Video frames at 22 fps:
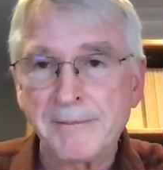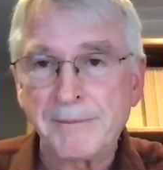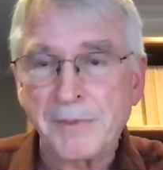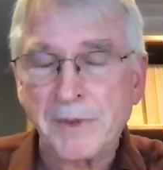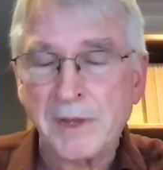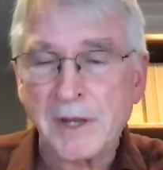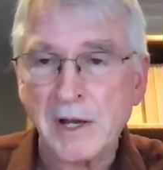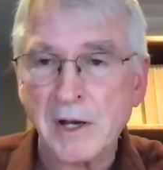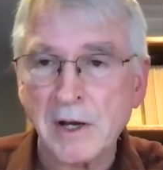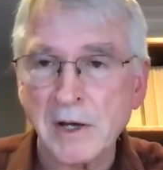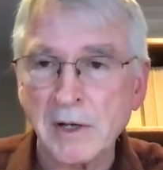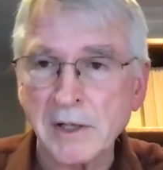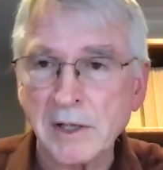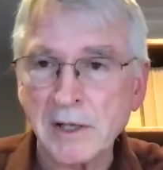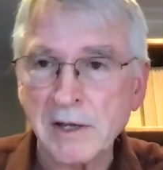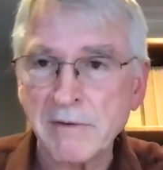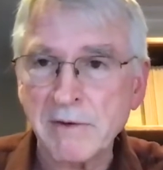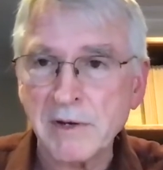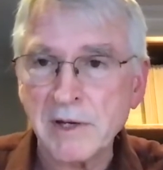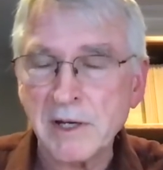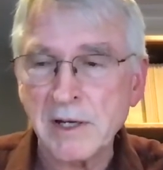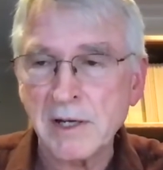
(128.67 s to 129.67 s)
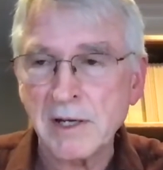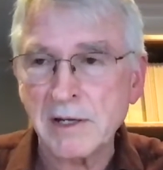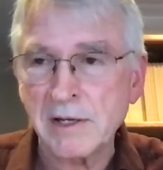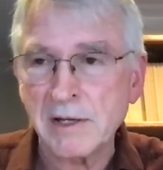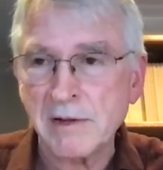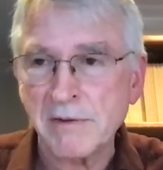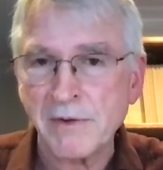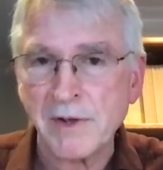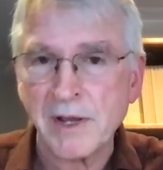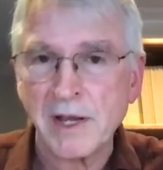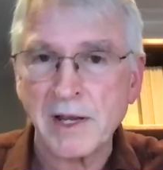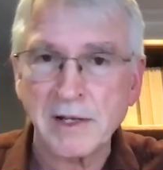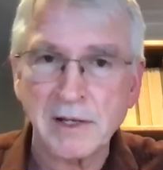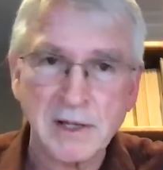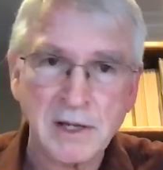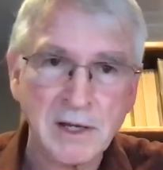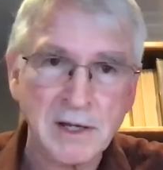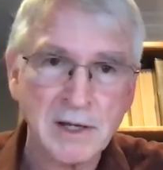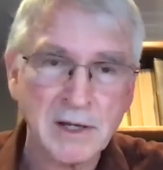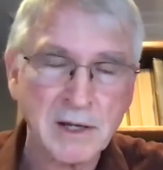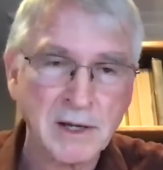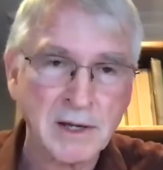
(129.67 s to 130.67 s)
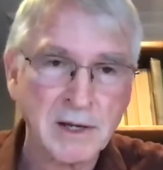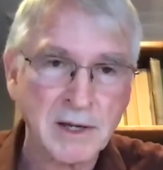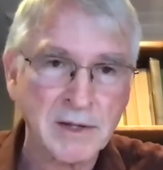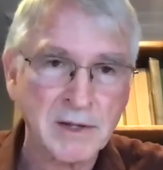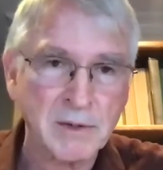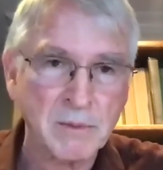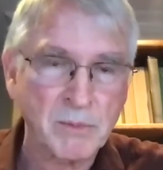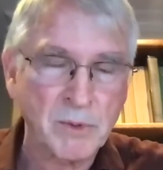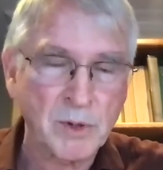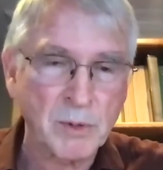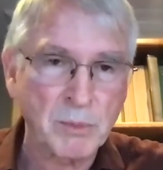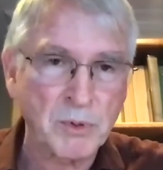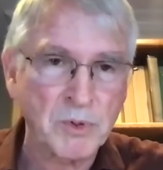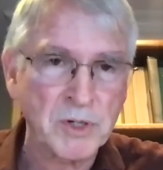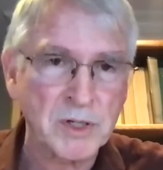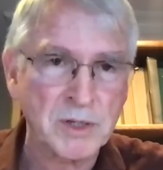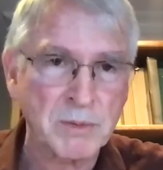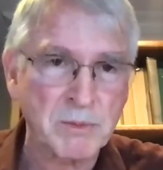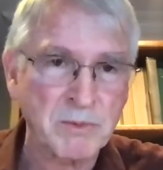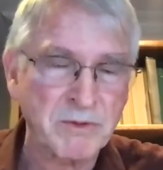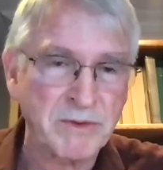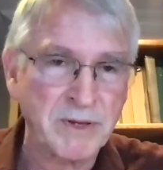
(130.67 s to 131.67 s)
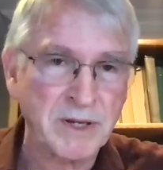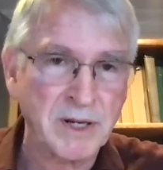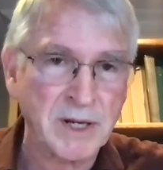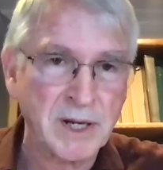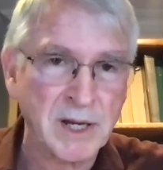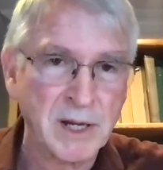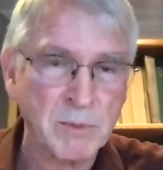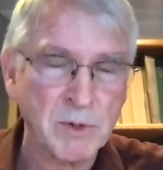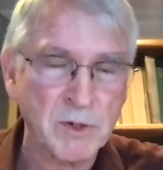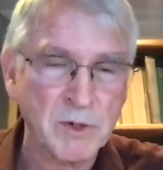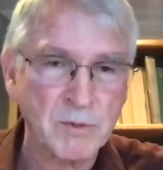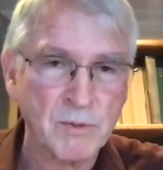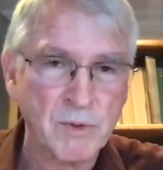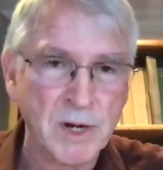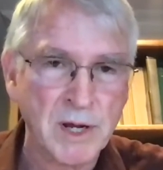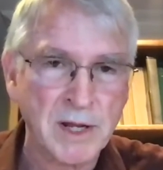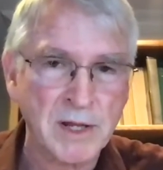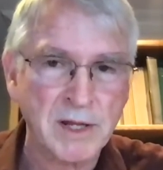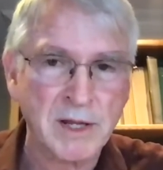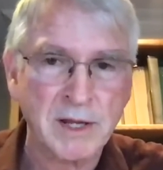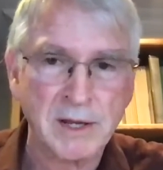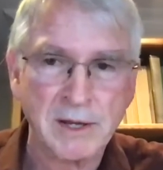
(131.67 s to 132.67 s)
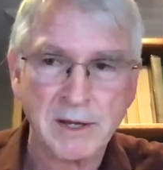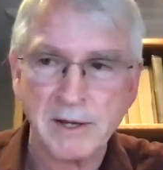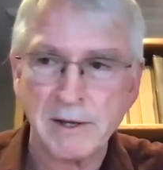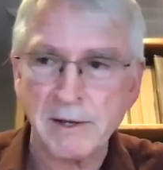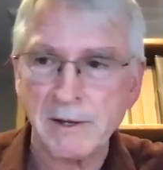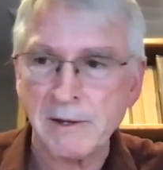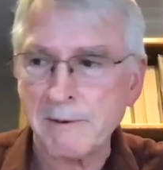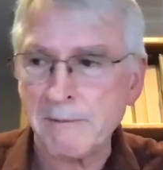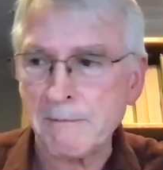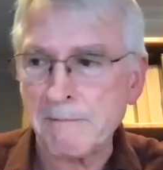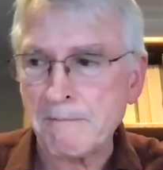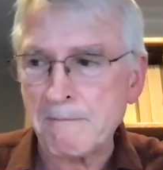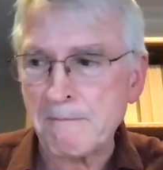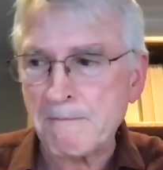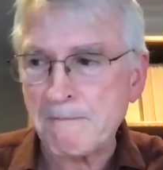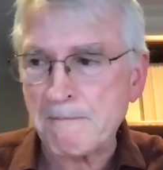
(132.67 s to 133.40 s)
Now, given the fact that uh, the, the, Buddhism of Vietnam is rather um,